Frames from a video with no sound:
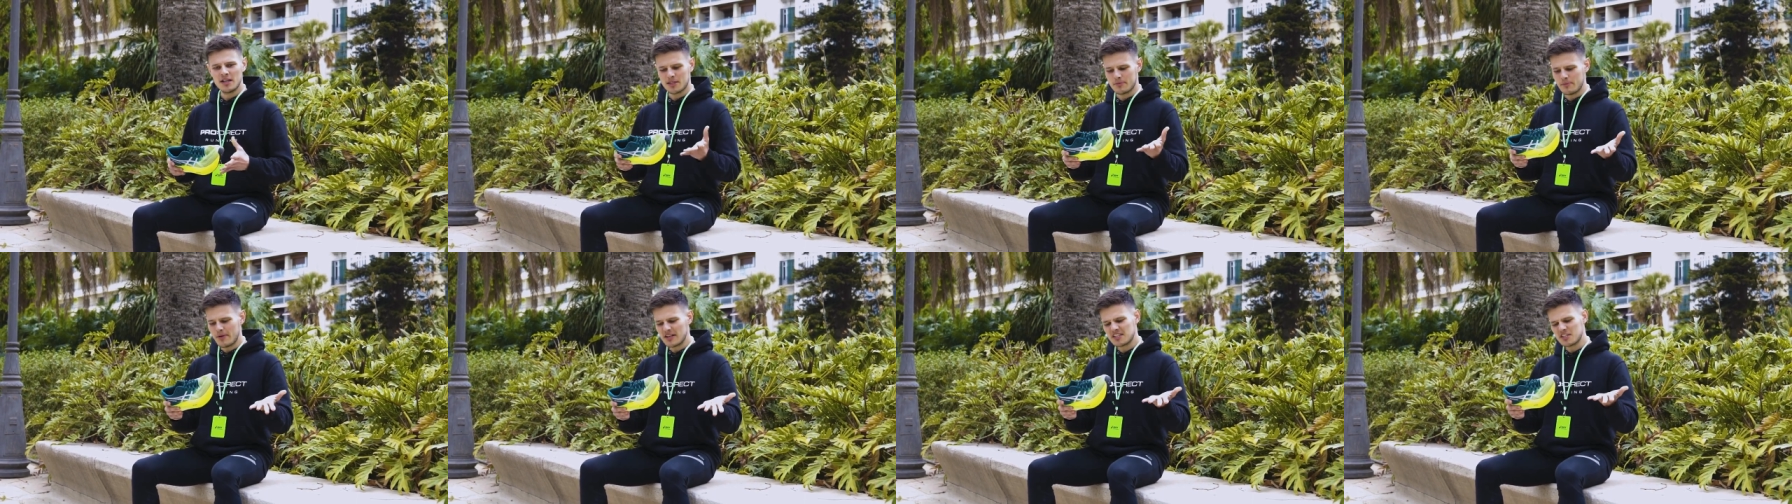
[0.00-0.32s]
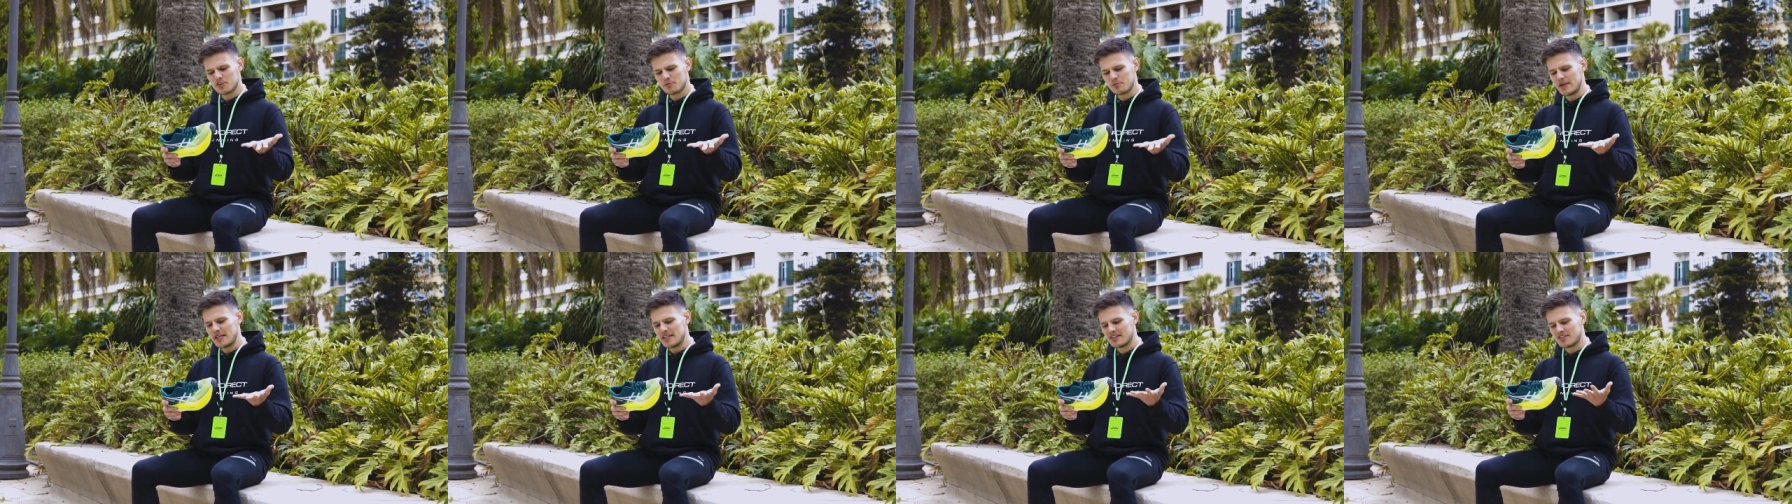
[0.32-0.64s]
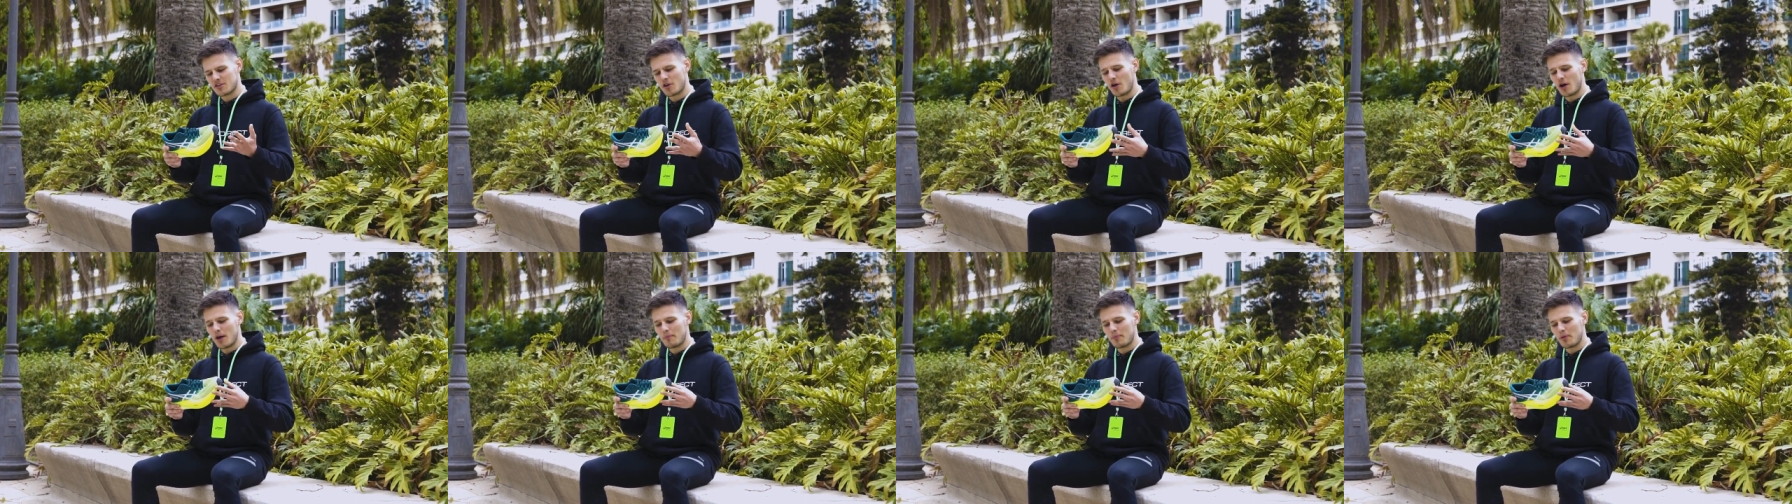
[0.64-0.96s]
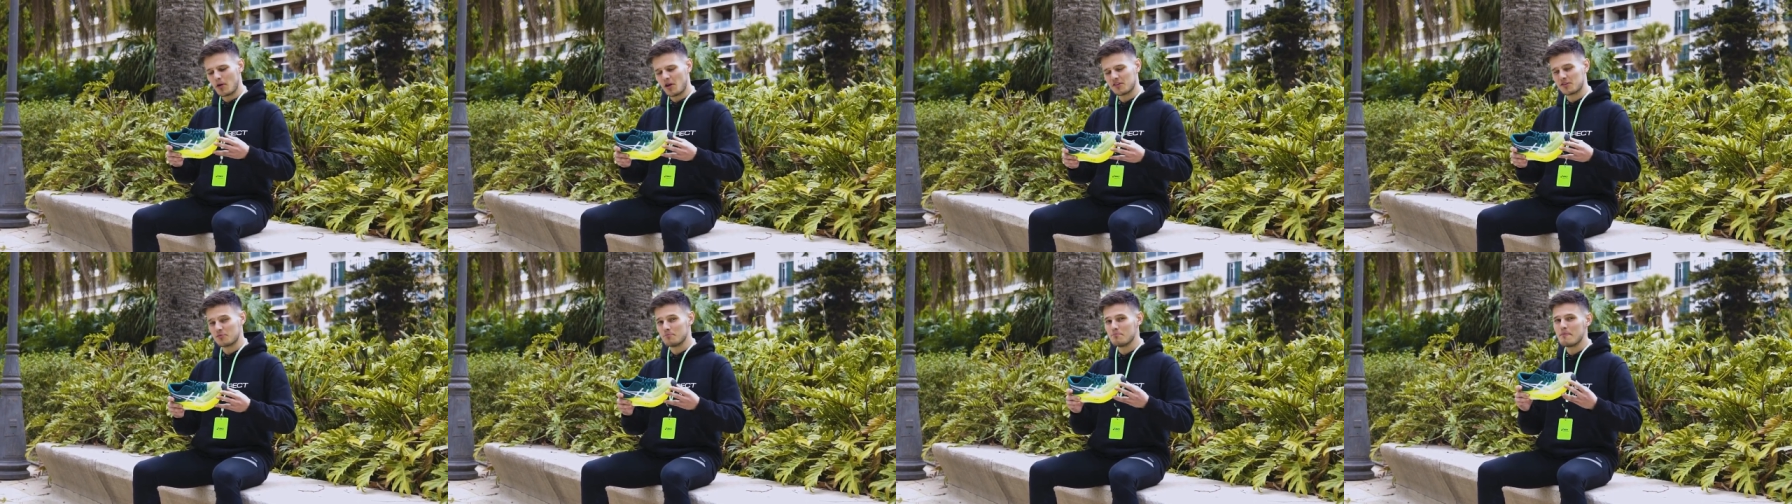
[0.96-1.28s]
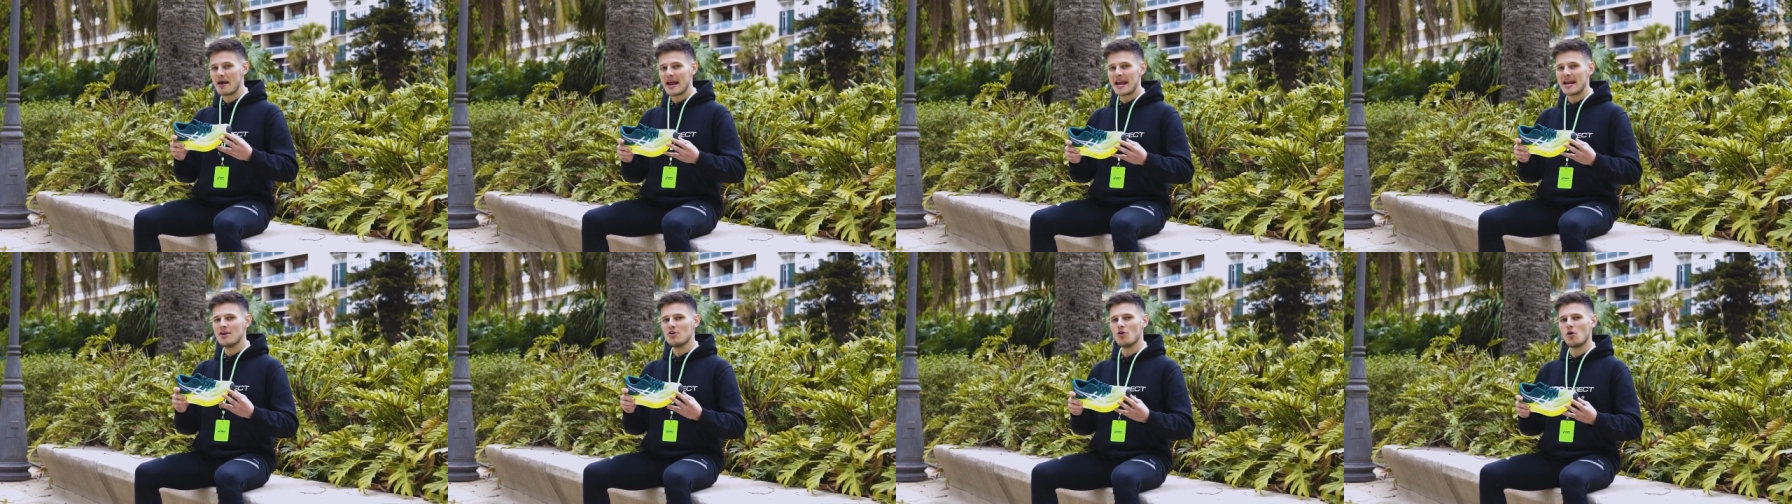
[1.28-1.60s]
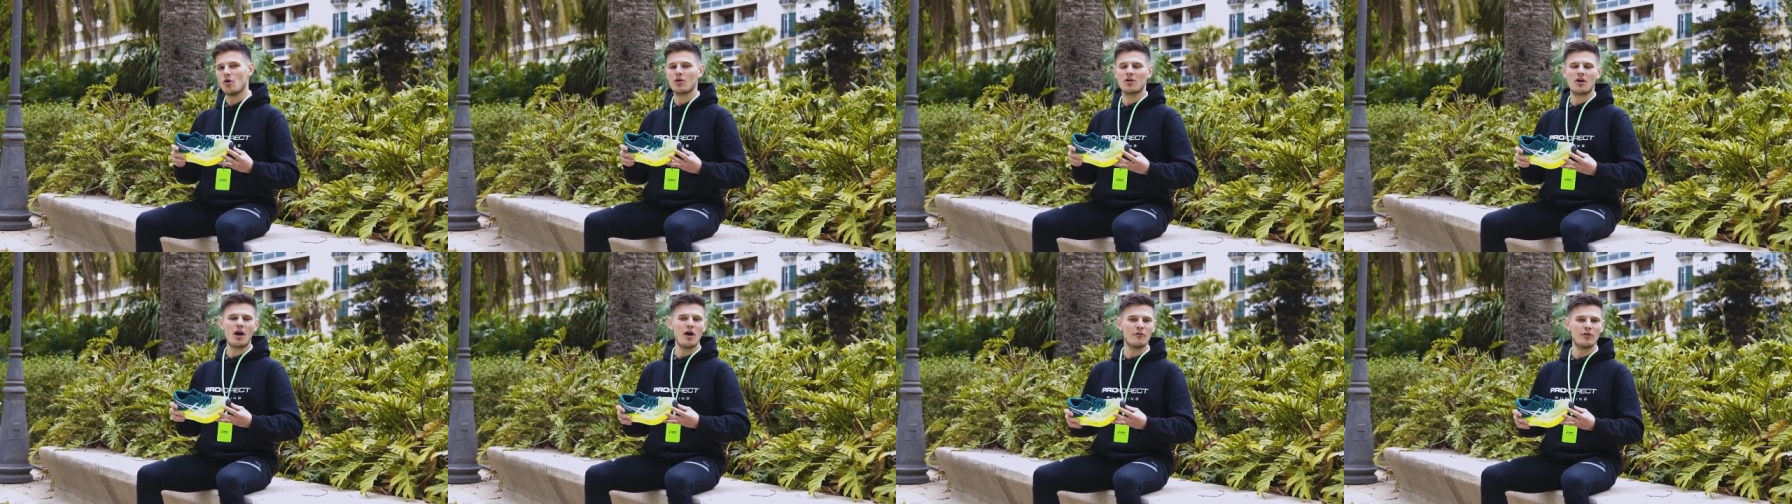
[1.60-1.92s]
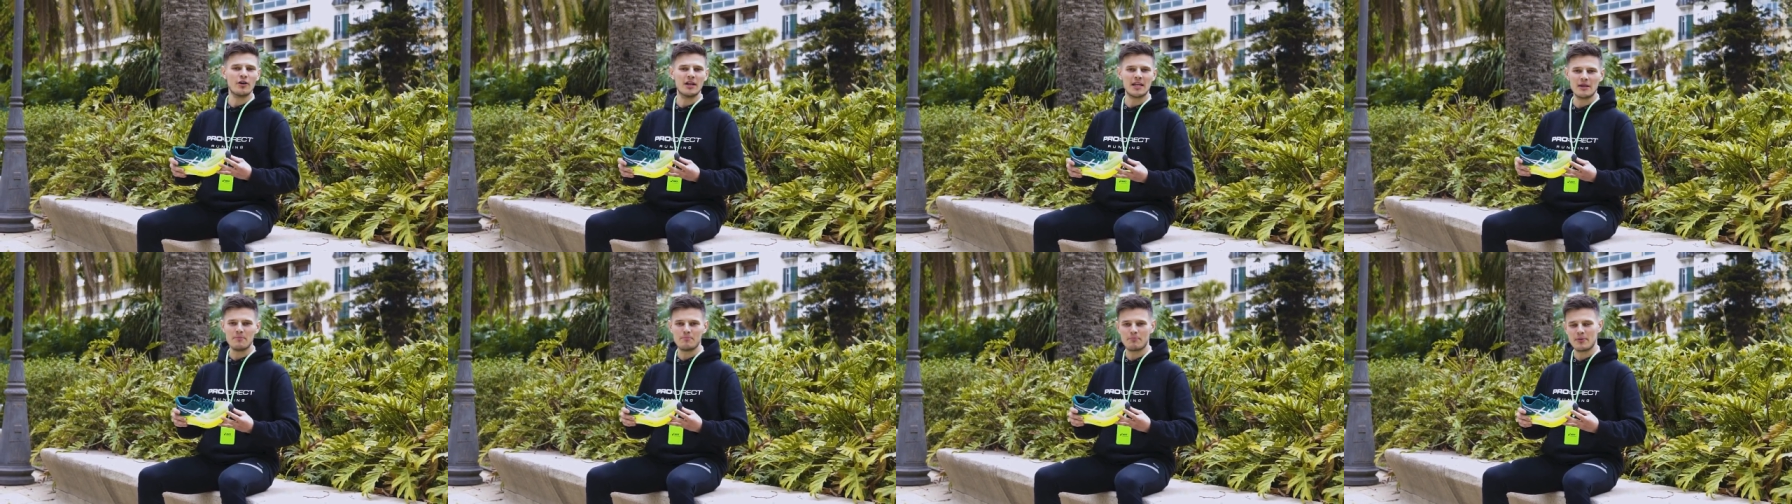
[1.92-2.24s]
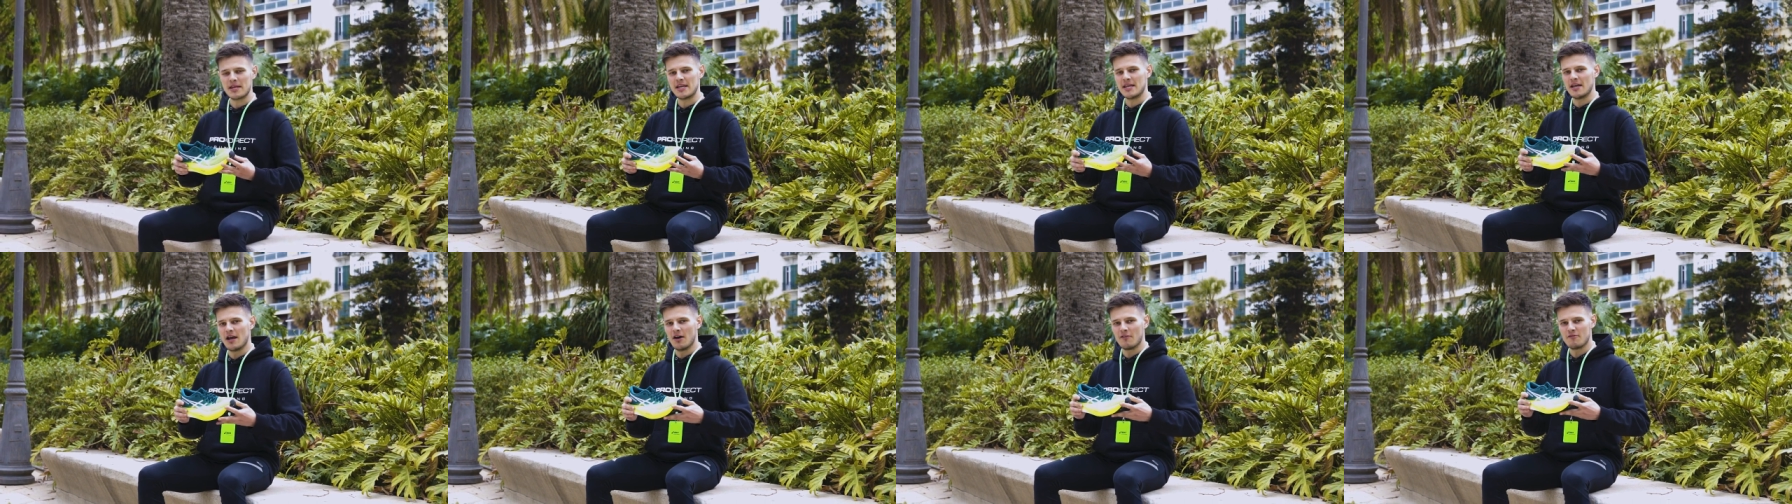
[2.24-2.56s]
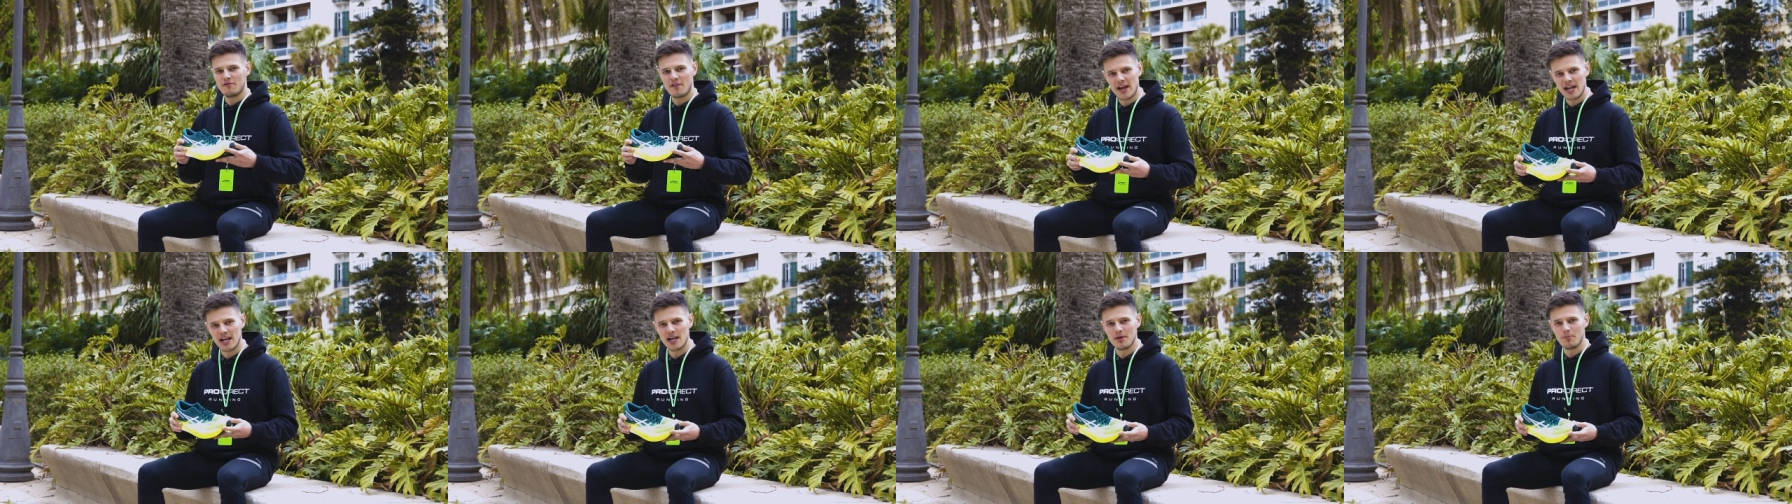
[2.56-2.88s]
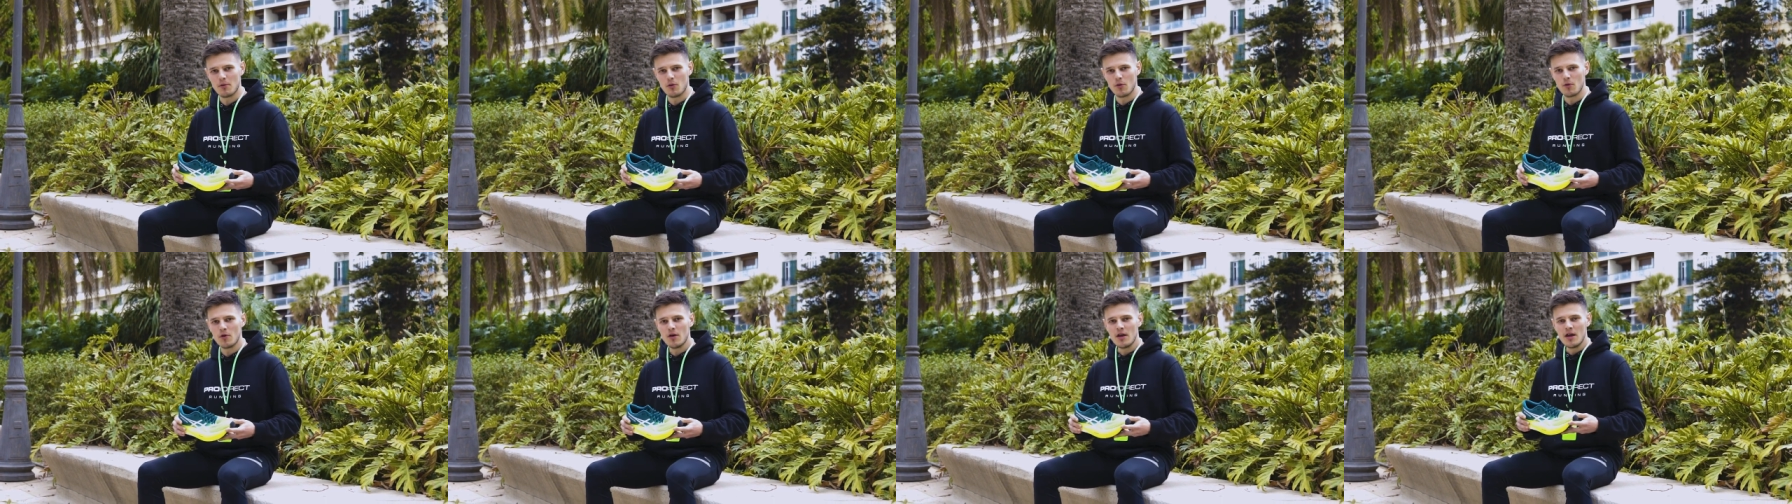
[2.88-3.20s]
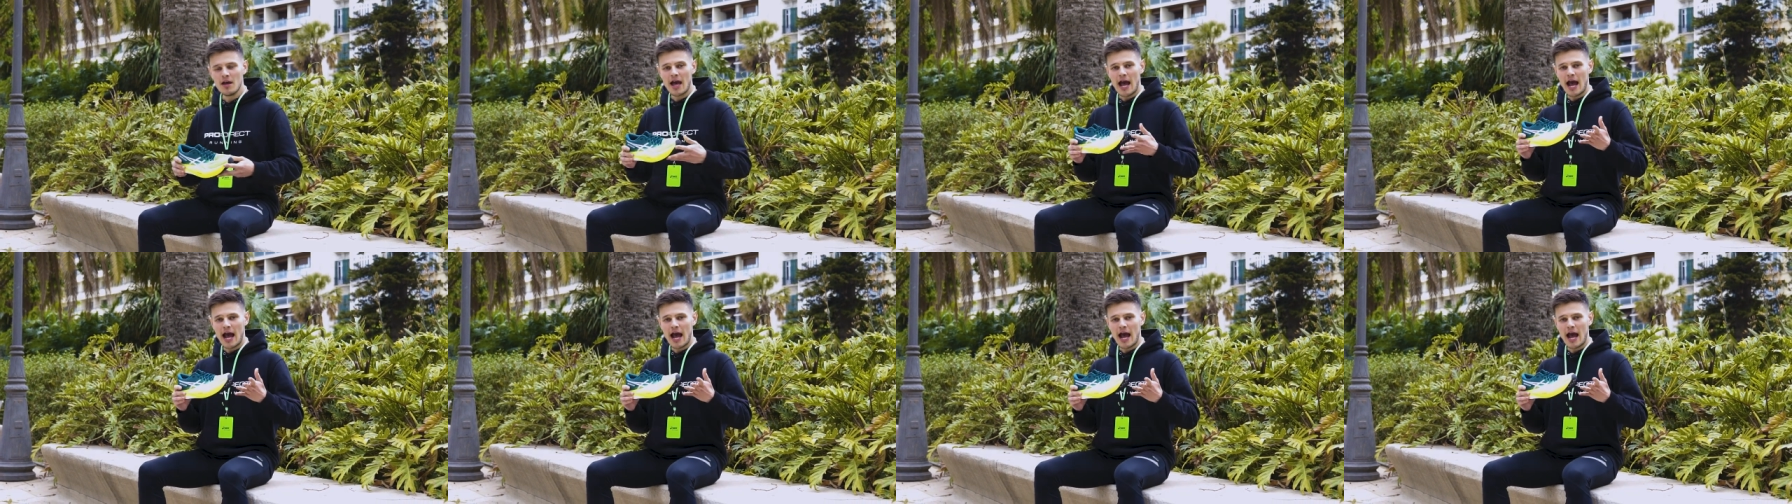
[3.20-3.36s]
the MetaSpeed Sky Plus may not currently be available.